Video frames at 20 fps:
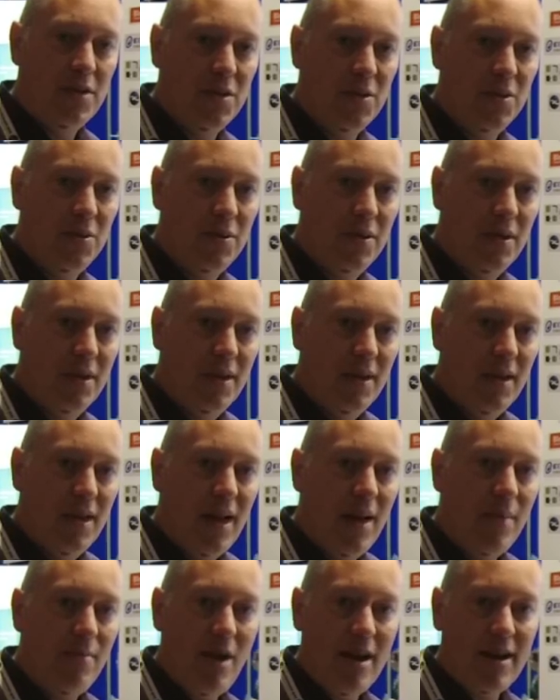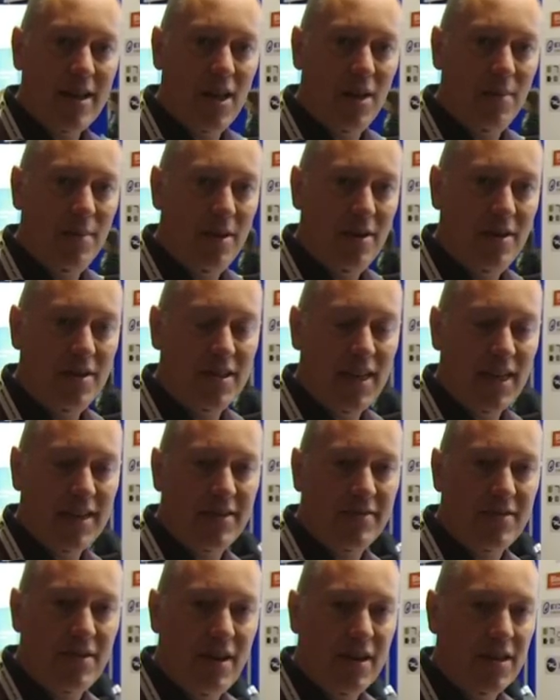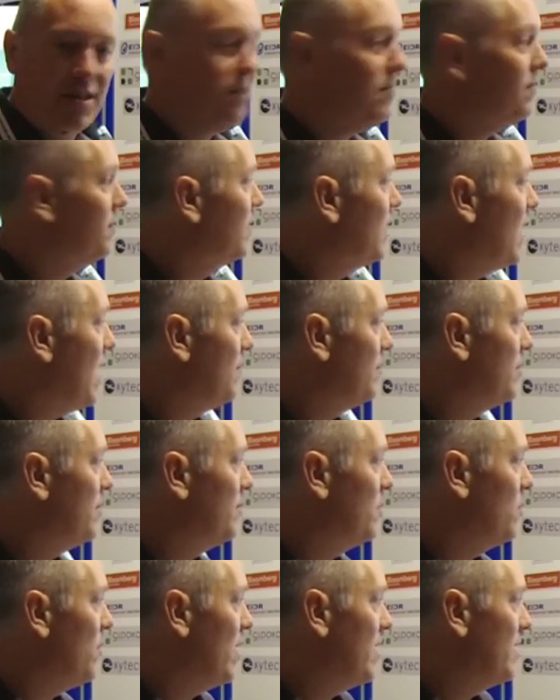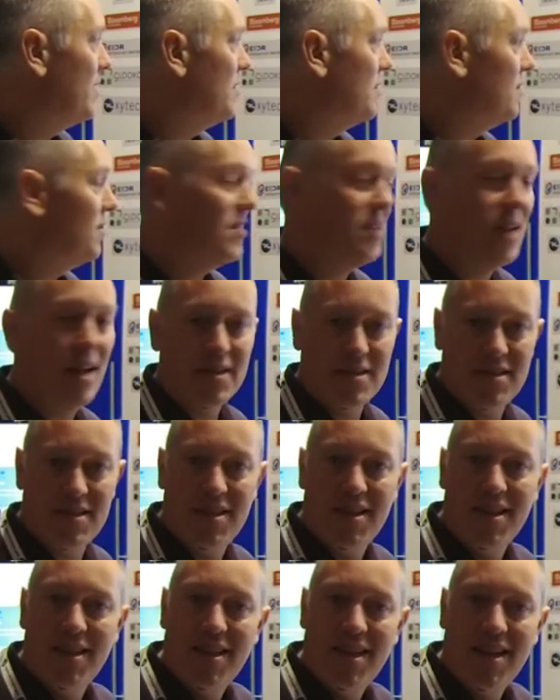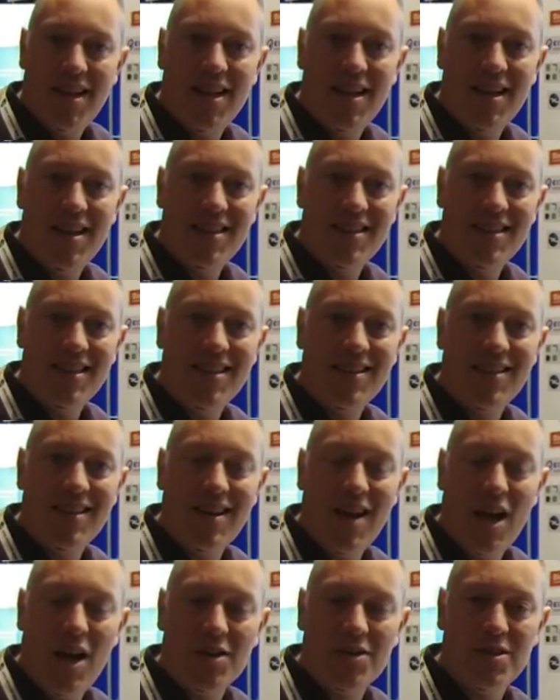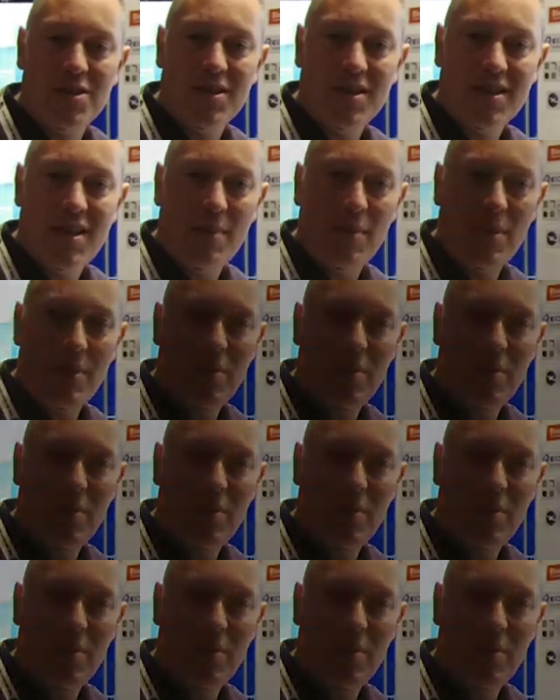to uh, Brad Gilmer, Executive Director of the AMWA, to discuss uh, the, the last couple